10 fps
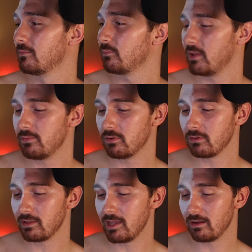People
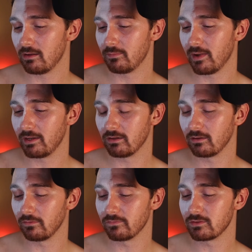get on my
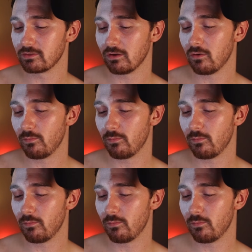nerves so